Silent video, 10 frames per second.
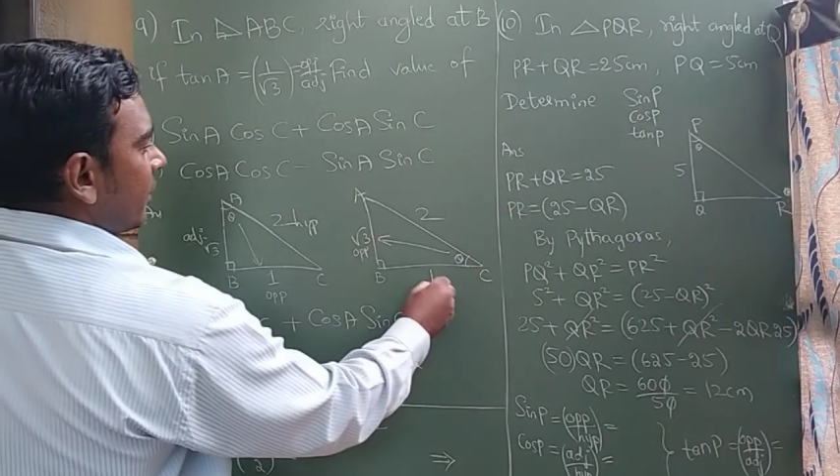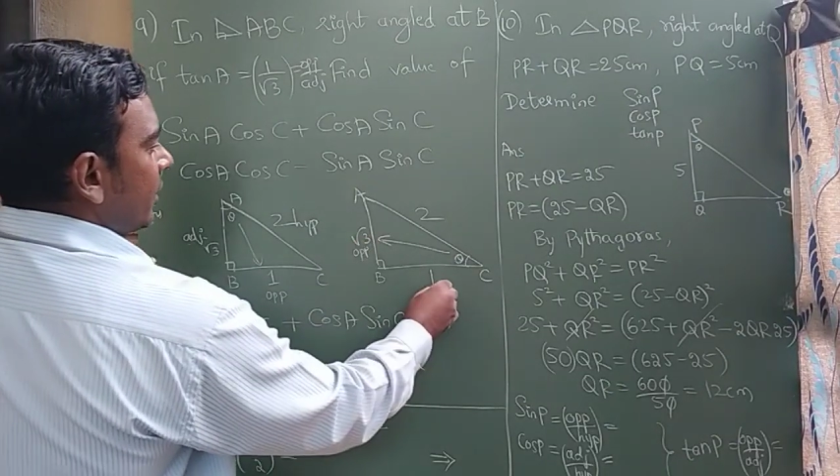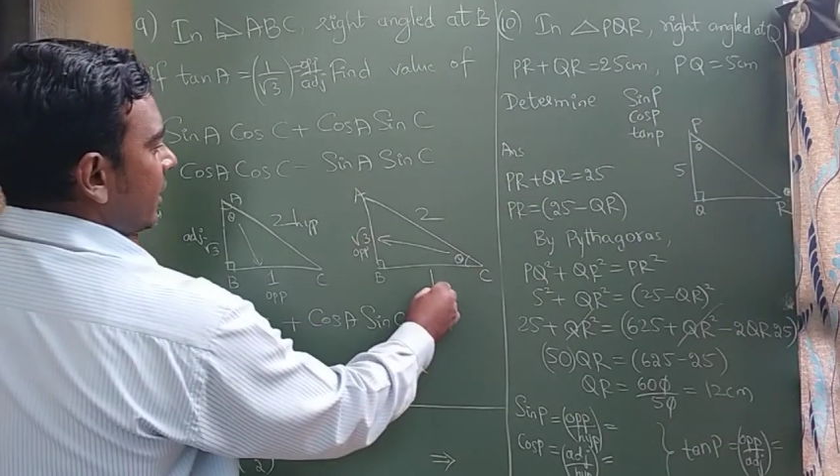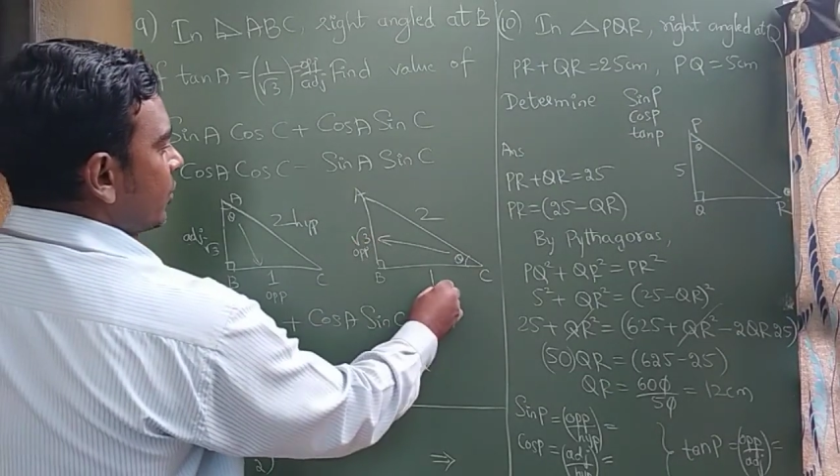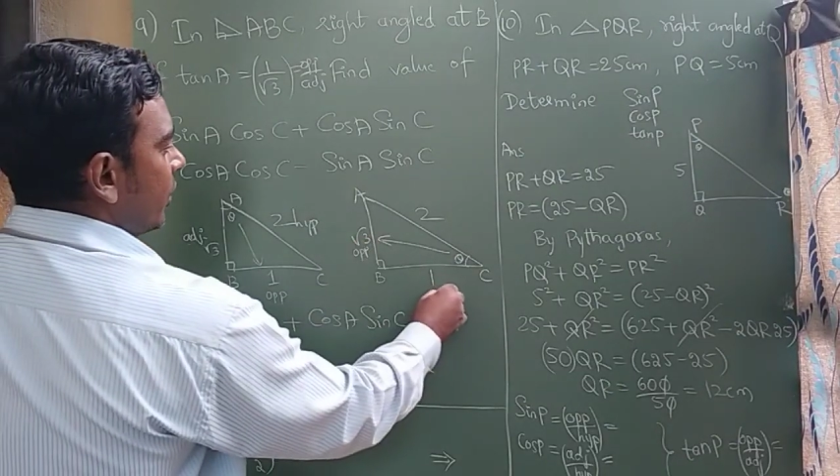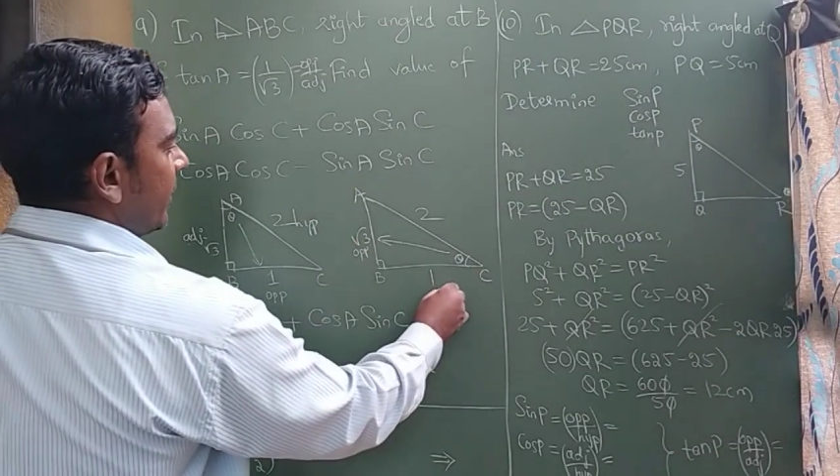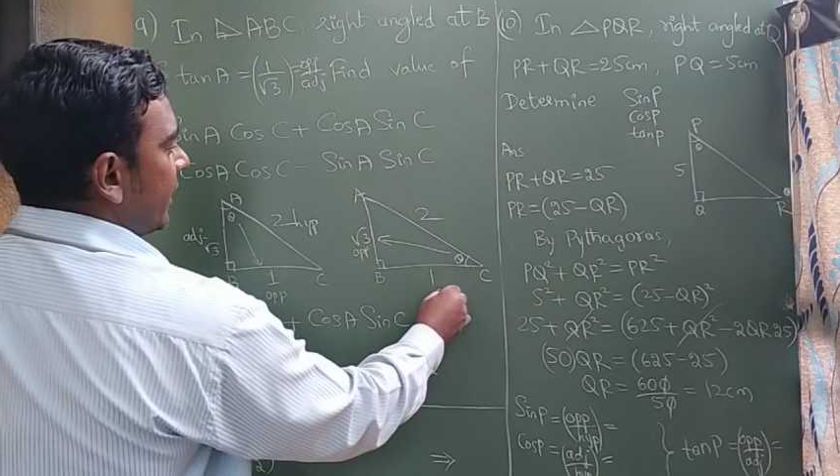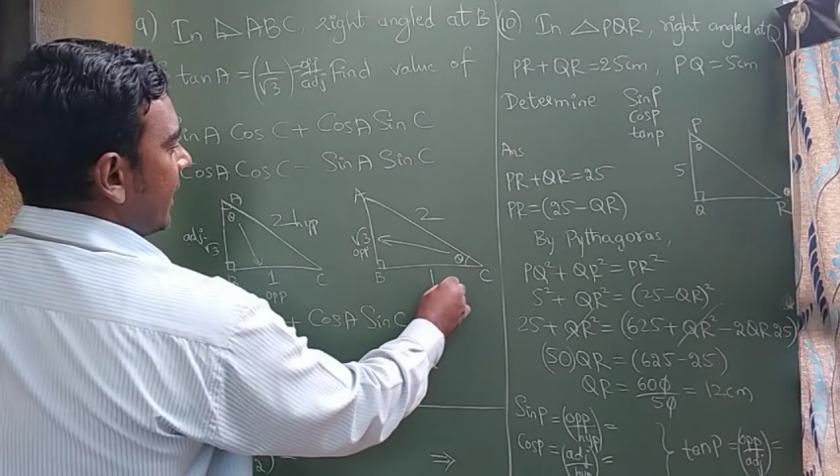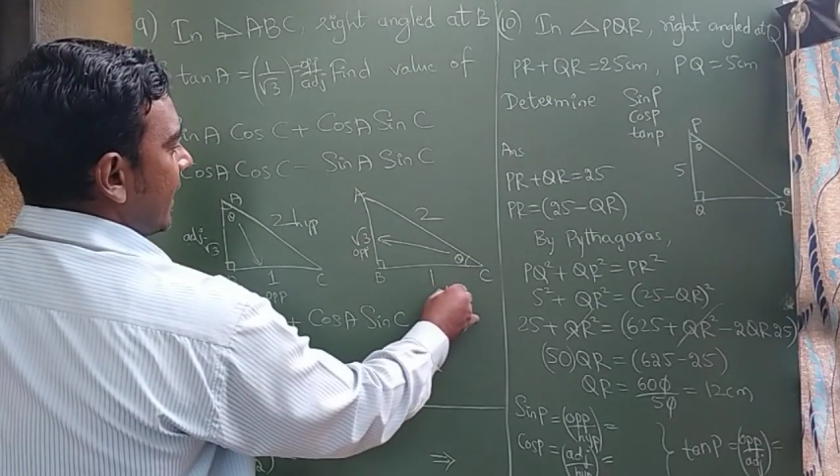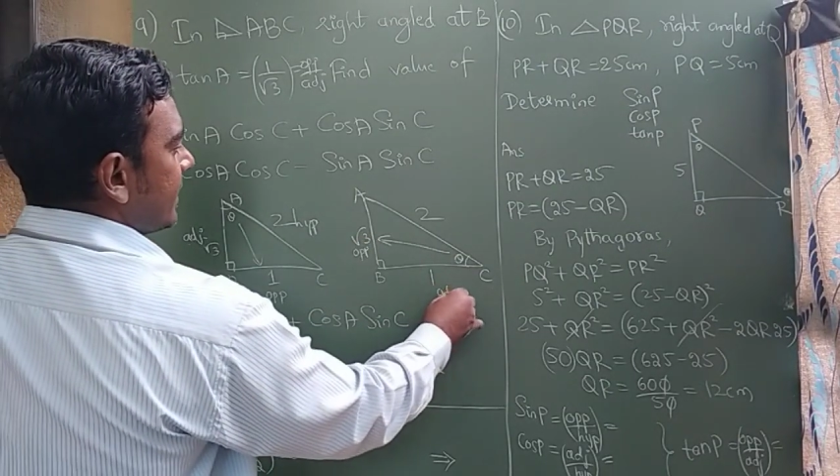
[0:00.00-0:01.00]
this will be
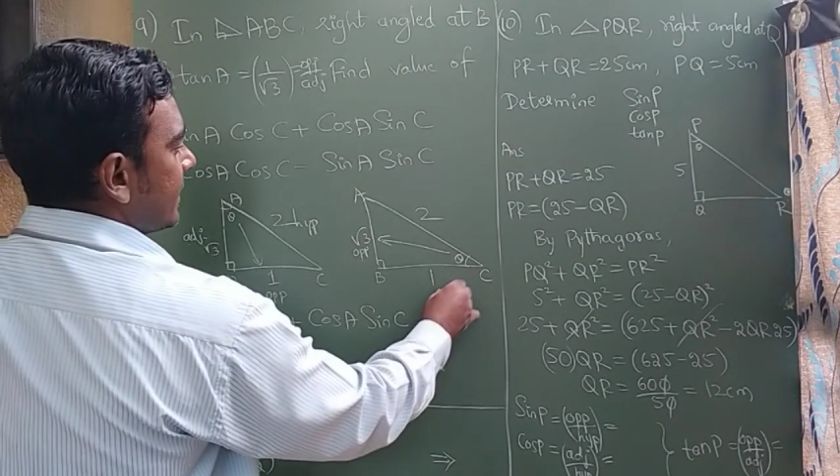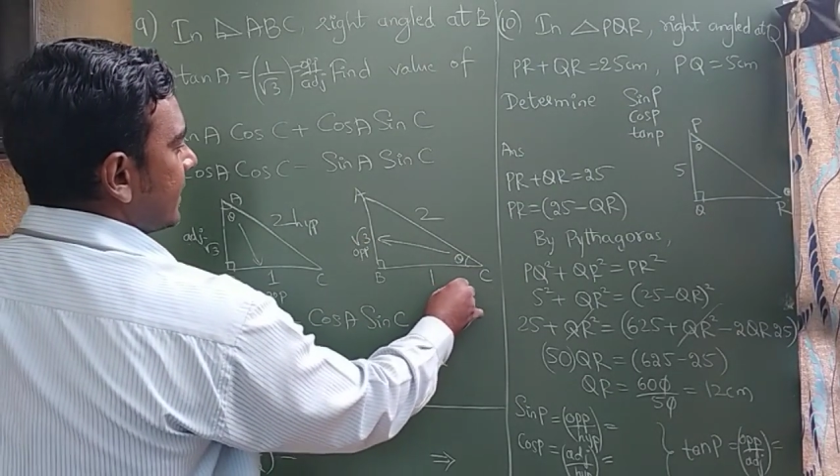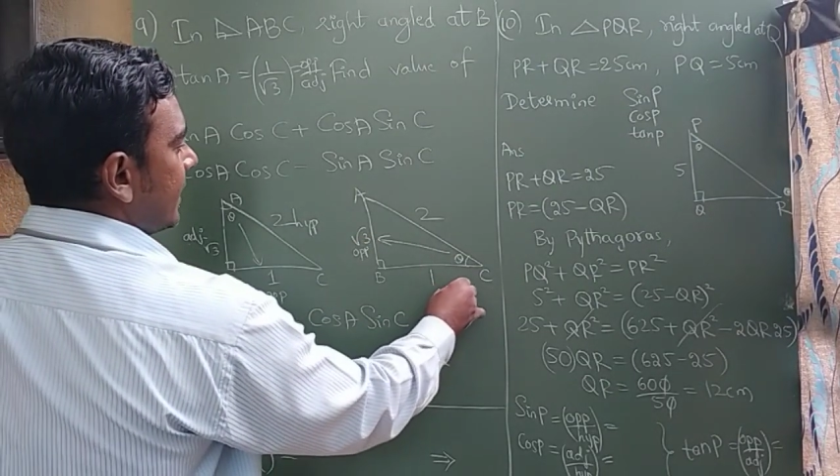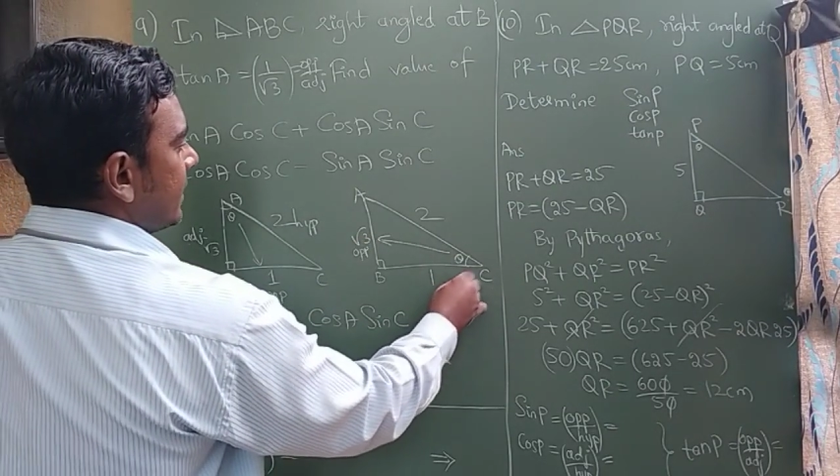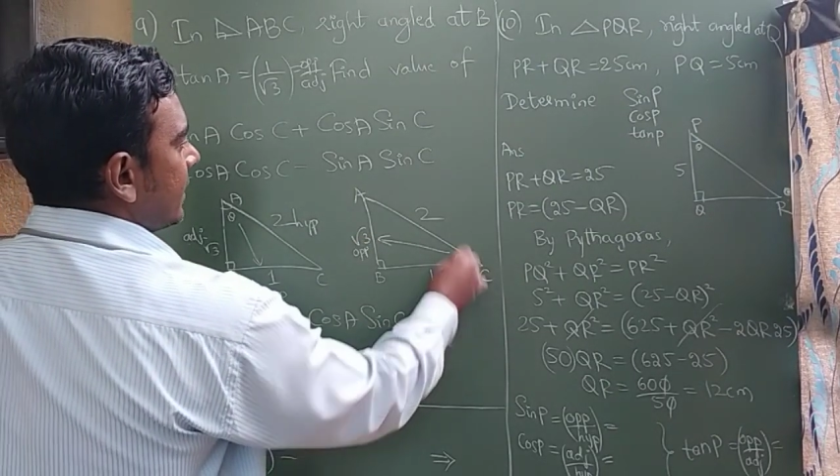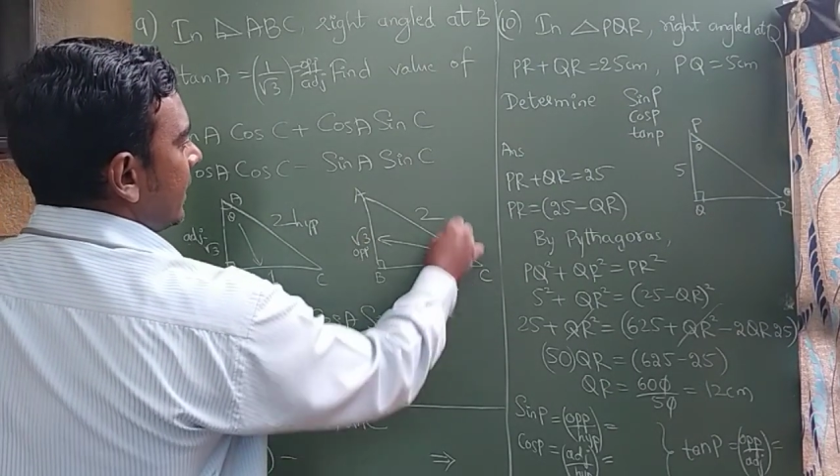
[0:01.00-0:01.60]
the adjacent,